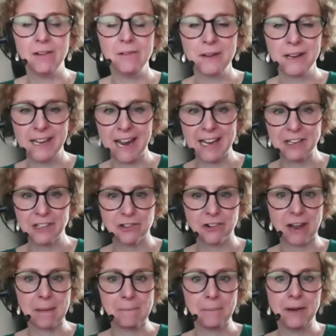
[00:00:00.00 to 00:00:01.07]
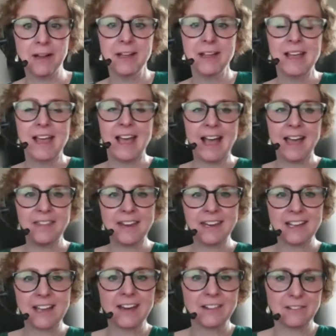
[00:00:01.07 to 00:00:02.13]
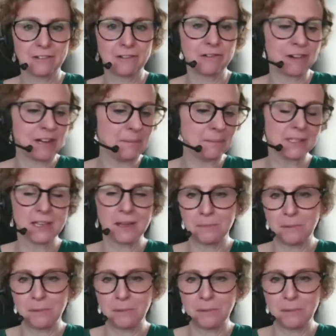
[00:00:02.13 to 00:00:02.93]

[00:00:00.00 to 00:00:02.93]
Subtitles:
Oh, and an extra camera. And then it kind of creeps up